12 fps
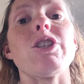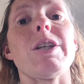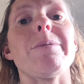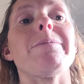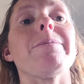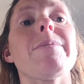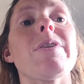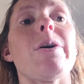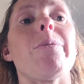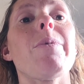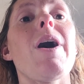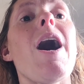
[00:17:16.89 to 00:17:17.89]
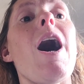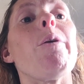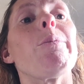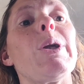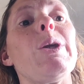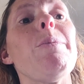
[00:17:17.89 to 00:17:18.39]
it. So I'll
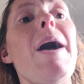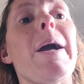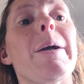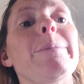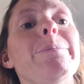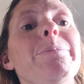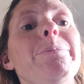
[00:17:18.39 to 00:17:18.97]
bring you back.